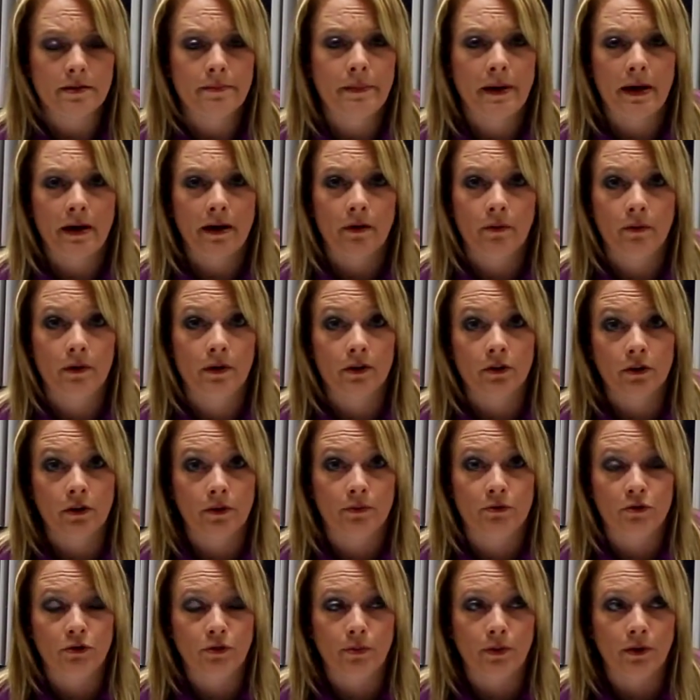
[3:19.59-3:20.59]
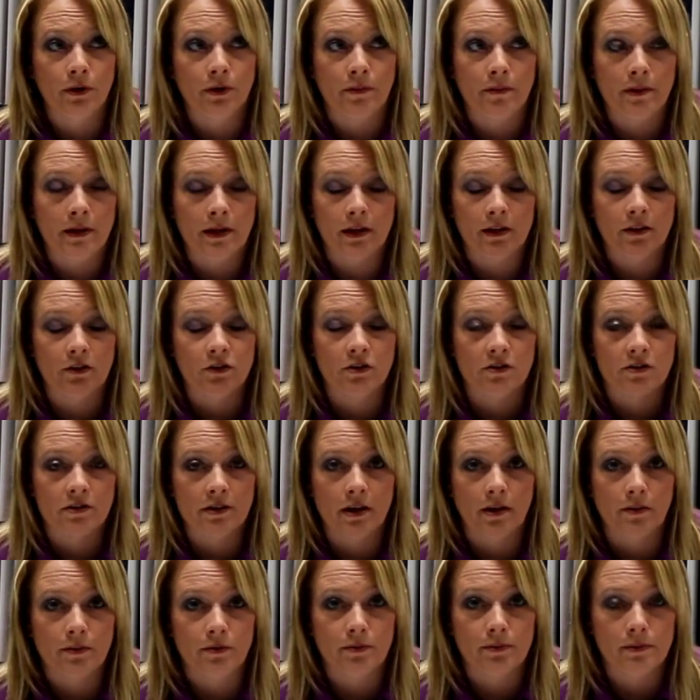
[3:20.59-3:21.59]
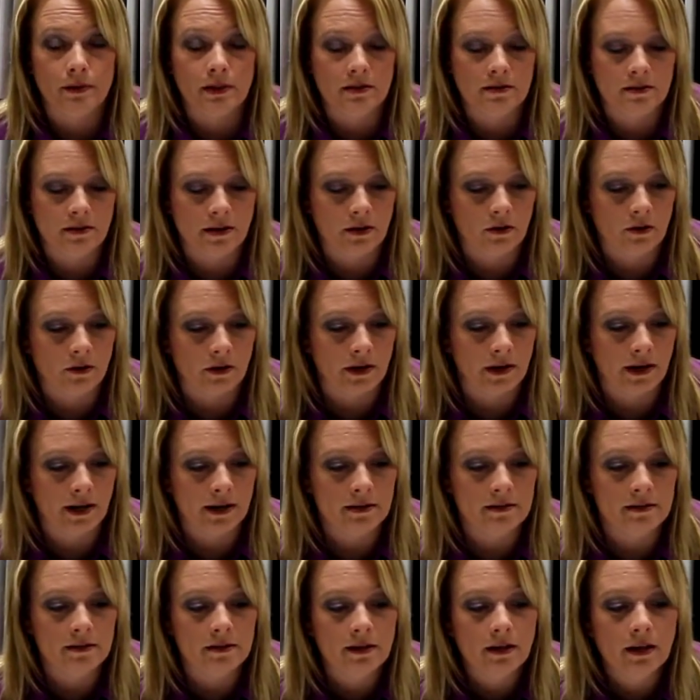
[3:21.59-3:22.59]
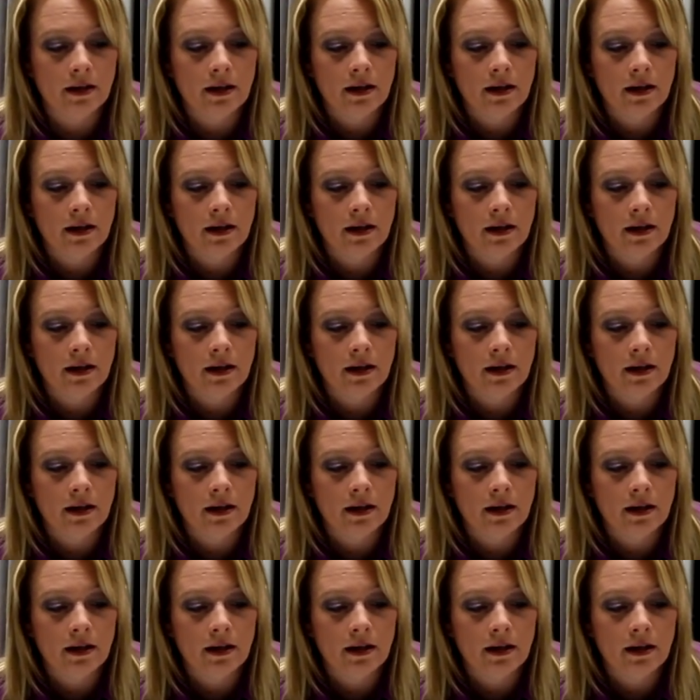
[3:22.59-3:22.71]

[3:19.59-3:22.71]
matter what groups you put them in, it just helps me stay organized.